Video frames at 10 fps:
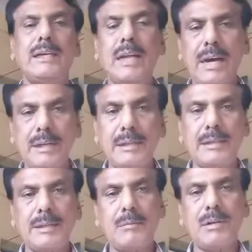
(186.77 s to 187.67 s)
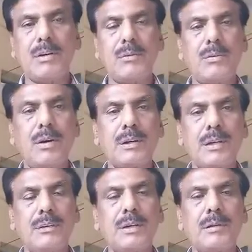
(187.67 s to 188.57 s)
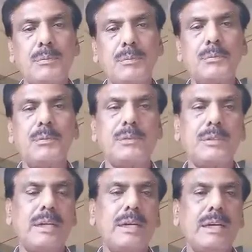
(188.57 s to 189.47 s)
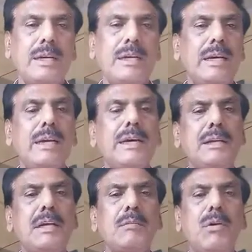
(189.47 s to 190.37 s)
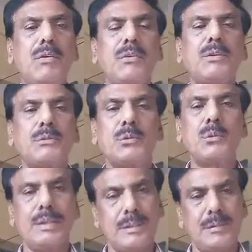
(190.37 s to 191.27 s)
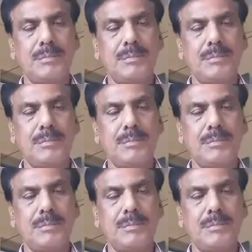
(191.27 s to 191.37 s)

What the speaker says: in 100 ml of water you can put any amount of sugar.